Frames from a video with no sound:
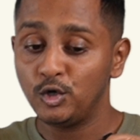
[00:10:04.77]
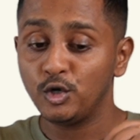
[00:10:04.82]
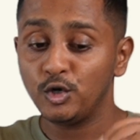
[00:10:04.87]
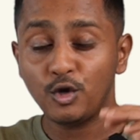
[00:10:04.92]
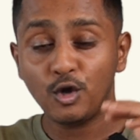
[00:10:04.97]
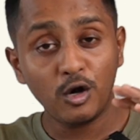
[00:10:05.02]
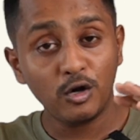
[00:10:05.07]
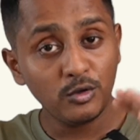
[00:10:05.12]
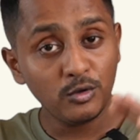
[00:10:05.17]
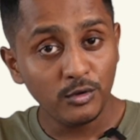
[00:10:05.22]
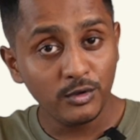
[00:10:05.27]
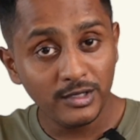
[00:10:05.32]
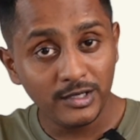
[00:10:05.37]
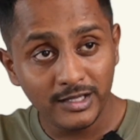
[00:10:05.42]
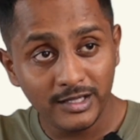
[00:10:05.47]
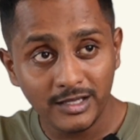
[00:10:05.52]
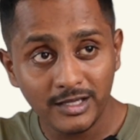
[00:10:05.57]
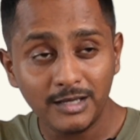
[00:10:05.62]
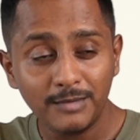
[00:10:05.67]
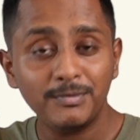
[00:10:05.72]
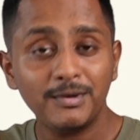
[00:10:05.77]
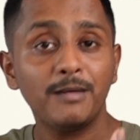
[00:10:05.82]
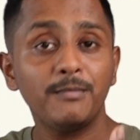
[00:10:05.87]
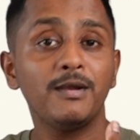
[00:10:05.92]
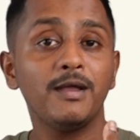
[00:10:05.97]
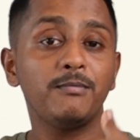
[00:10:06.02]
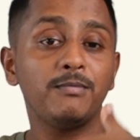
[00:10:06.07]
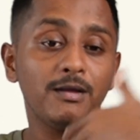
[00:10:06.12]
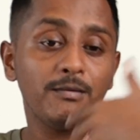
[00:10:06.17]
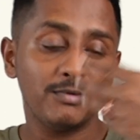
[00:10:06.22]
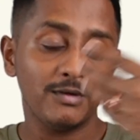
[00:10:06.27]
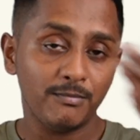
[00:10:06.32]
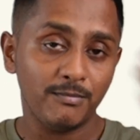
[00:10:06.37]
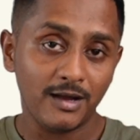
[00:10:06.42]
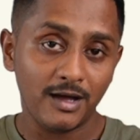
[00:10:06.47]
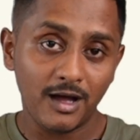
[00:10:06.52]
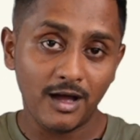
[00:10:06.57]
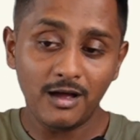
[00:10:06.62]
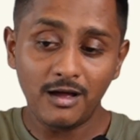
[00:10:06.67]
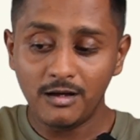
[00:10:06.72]
Not only blah blah blah blah
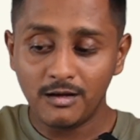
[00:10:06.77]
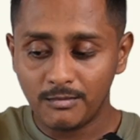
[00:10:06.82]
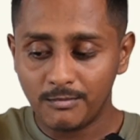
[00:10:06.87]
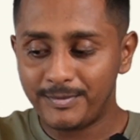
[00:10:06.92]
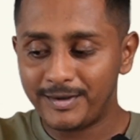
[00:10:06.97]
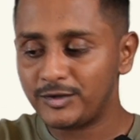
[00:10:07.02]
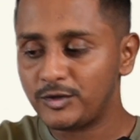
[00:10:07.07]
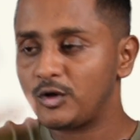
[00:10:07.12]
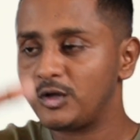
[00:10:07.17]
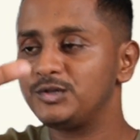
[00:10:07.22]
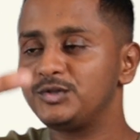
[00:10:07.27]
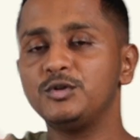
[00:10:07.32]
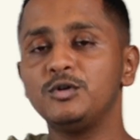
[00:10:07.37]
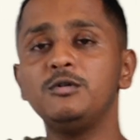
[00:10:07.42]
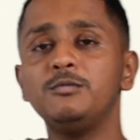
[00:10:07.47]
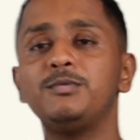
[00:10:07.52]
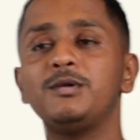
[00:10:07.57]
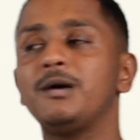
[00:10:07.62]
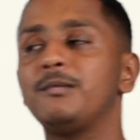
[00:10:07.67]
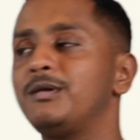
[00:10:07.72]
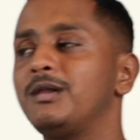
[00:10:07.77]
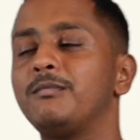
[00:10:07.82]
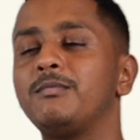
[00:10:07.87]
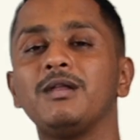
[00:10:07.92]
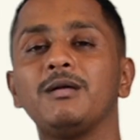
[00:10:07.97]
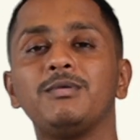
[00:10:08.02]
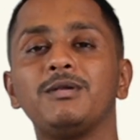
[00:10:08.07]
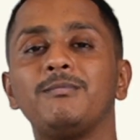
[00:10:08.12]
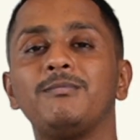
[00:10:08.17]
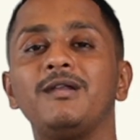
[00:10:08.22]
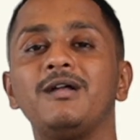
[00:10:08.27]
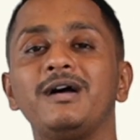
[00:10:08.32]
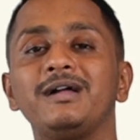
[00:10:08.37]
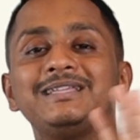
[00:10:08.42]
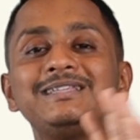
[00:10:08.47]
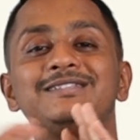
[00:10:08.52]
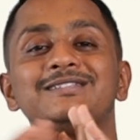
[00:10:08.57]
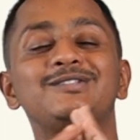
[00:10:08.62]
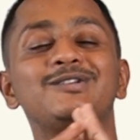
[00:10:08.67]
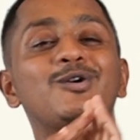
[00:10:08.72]
blah, but also blah blah blah blah blah.
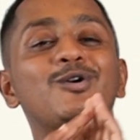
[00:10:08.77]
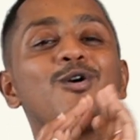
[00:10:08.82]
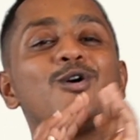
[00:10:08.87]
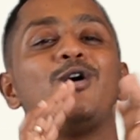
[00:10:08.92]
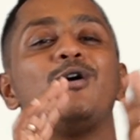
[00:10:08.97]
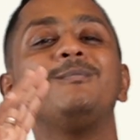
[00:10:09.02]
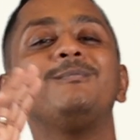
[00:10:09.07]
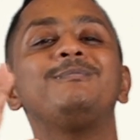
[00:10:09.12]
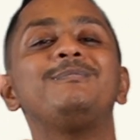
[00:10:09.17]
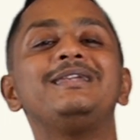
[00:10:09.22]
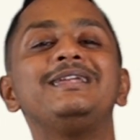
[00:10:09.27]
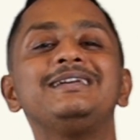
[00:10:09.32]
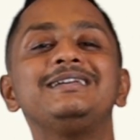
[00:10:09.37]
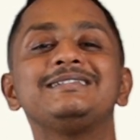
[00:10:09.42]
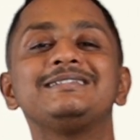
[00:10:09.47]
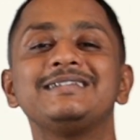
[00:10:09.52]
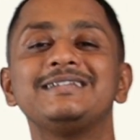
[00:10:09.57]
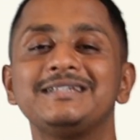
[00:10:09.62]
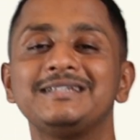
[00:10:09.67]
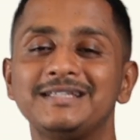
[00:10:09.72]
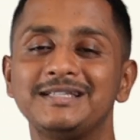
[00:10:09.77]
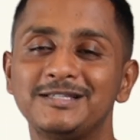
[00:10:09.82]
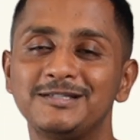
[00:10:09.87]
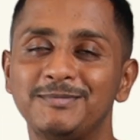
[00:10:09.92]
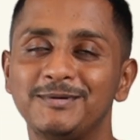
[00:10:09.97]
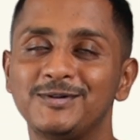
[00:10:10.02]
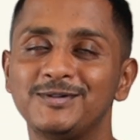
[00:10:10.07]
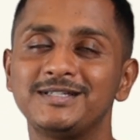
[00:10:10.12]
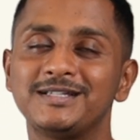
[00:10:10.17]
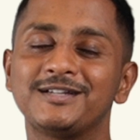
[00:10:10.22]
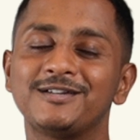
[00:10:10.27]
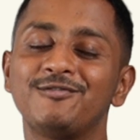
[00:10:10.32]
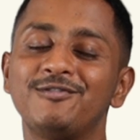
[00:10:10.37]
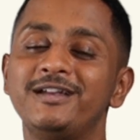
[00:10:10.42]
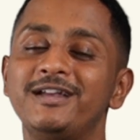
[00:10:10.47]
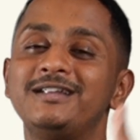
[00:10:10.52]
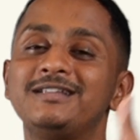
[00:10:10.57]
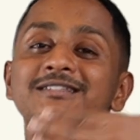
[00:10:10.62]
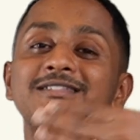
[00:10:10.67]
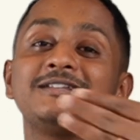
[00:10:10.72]
This is a complex sentence because it
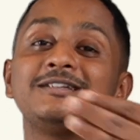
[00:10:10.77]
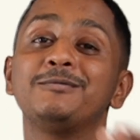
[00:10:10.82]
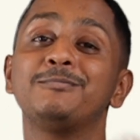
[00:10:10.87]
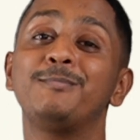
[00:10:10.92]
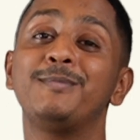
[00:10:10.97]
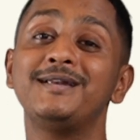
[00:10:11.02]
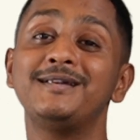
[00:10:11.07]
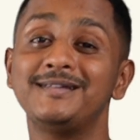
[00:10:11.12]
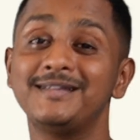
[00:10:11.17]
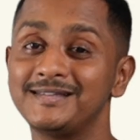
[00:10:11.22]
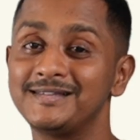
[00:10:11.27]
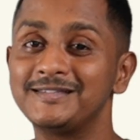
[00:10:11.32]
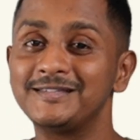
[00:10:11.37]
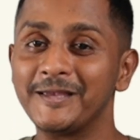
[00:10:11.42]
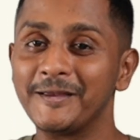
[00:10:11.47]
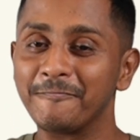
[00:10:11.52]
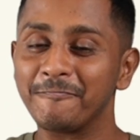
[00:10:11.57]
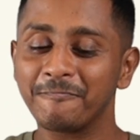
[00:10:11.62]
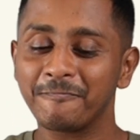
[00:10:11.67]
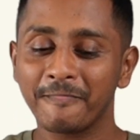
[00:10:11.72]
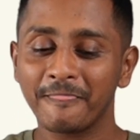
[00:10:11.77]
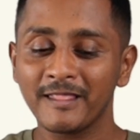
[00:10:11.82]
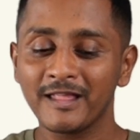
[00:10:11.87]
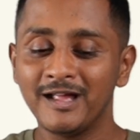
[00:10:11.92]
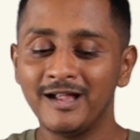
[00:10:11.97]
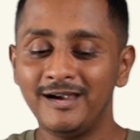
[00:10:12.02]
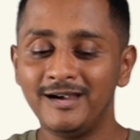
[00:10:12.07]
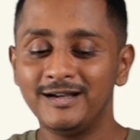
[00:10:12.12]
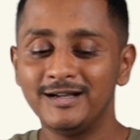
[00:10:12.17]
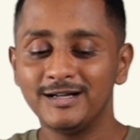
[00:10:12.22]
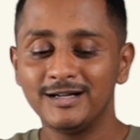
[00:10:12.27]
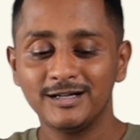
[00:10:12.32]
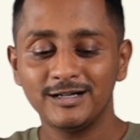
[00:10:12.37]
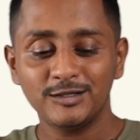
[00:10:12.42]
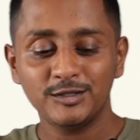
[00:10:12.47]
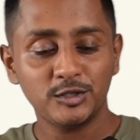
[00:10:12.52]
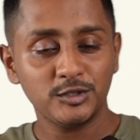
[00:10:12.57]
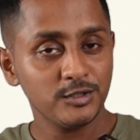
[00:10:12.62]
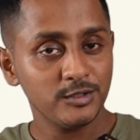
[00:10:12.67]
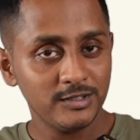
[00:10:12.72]
creates the dependency.
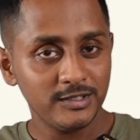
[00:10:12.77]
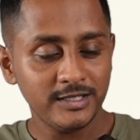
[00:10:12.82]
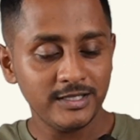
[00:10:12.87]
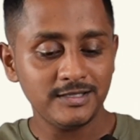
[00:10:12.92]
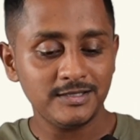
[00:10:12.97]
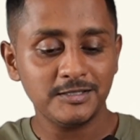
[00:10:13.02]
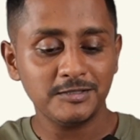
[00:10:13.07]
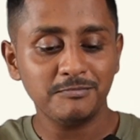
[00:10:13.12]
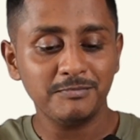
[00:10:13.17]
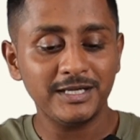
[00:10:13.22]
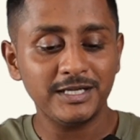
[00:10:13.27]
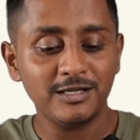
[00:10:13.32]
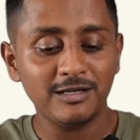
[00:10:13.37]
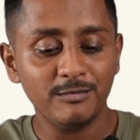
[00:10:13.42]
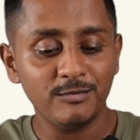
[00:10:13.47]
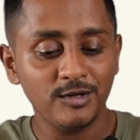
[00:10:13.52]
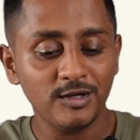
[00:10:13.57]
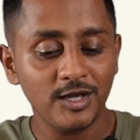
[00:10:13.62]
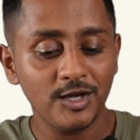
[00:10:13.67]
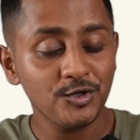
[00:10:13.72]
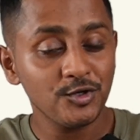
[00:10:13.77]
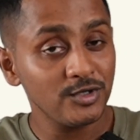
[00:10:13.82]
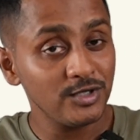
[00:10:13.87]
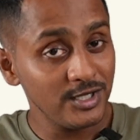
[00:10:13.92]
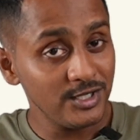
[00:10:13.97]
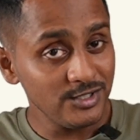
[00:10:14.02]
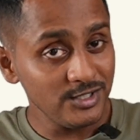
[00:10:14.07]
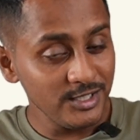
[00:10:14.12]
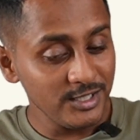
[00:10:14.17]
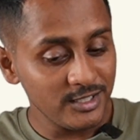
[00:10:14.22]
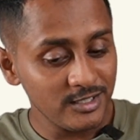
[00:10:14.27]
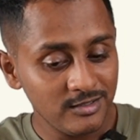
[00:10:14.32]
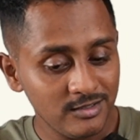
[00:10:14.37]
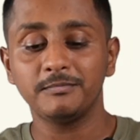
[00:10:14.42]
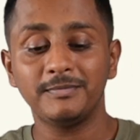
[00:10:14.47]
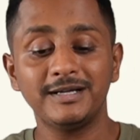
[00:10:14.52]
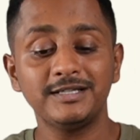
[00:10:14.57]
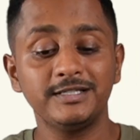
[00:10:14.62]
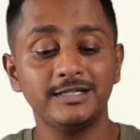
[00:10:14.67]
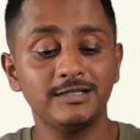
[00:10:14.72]
Not only has it made communication easier,
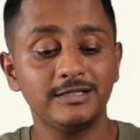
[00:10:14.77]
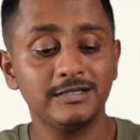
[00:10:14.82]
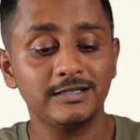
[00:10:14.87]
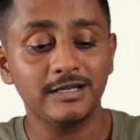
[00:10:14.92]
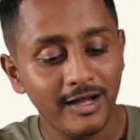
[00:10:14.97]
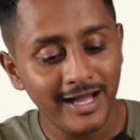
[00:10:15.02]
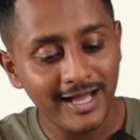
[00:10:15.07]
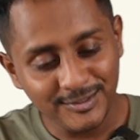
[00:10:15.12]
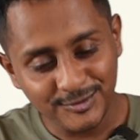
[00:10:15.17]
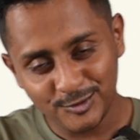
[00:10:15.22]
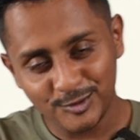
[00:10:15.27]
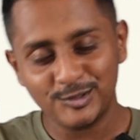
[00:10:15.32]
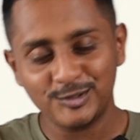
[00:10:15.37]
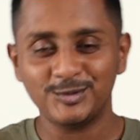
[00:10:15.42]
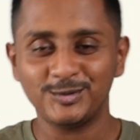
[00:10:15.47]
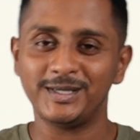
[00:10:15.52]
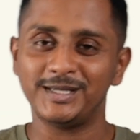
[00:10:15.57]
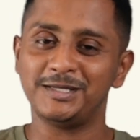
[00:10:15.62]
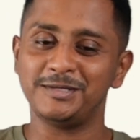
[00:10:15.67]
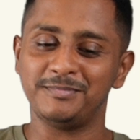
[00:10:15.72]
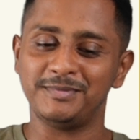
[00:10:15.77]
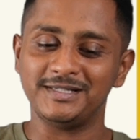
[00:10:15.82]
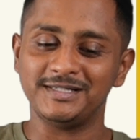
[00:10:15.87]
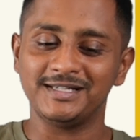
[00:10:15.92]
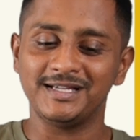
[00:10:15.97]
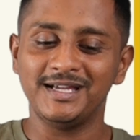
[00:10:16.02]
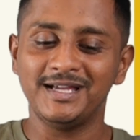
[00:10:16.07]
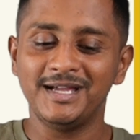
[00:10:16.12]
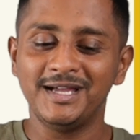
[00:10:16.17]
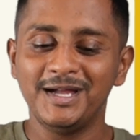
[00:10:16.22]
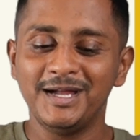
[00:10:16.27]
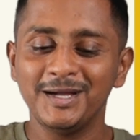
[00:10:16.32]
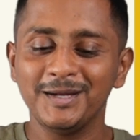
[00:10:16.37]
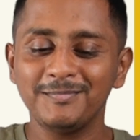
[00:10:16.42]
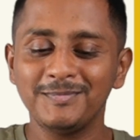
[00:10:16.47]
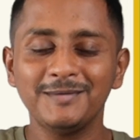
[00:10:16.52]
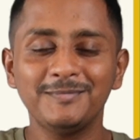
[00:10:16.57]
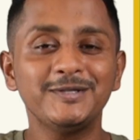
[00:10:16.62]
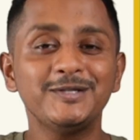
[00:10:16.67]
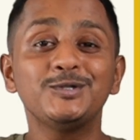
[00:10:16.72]
but it has also enabled
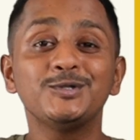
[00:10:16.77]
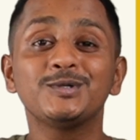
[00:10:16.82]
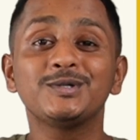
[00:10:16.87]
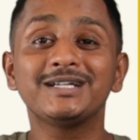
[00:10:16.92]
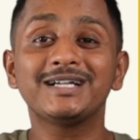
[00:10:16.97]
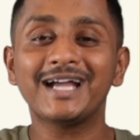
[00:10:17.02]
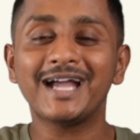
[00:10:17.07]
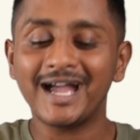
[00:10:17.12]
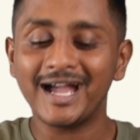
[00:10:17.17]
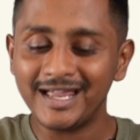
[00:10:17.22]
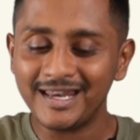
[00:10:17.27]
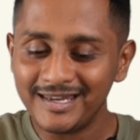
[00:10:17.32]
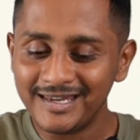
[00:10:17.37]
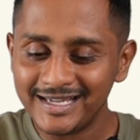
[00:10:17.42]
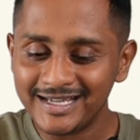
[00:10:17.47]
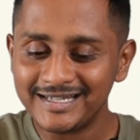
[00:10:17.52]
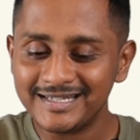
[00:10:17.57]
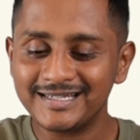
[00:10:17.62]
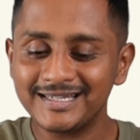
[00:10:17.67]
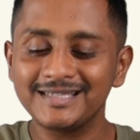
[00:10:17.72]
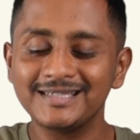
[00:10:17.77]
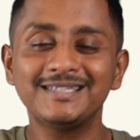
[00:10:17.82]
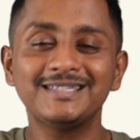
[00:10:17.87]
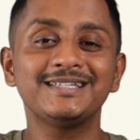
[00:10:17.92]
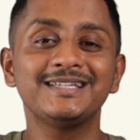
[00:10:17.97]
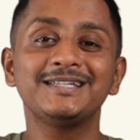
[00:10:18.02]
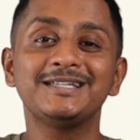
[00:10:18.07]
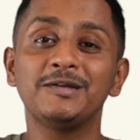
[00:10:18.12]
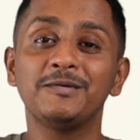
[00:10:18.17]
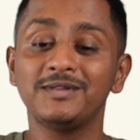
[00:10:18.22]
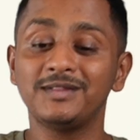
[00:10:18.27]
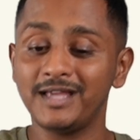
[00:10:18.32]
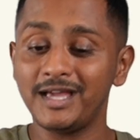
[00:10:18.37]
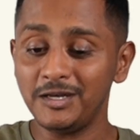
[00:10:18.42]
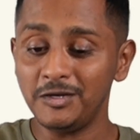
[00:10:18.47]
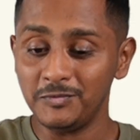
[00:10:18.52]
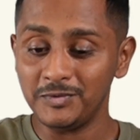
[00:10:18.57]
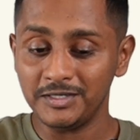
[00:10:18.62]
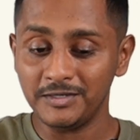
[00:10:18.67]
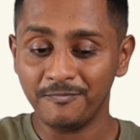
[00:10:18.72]
people to connect instantly with
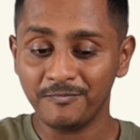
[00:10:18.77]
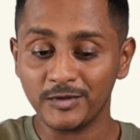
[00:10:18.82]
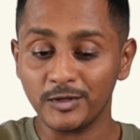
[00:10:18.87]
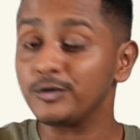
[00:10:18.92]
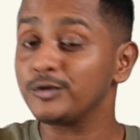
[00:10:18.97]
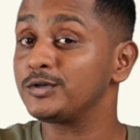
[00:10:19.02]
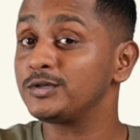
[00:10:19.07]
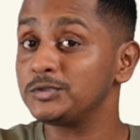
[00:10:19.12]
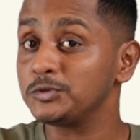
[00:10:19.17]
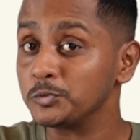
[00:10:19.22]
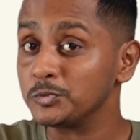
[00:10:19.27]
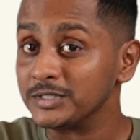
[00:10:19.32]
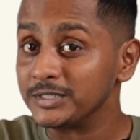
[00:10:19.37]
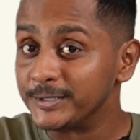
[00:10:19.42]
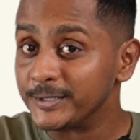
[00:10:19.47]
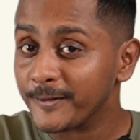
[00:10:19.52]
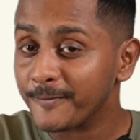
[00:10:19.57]
anyone across the world.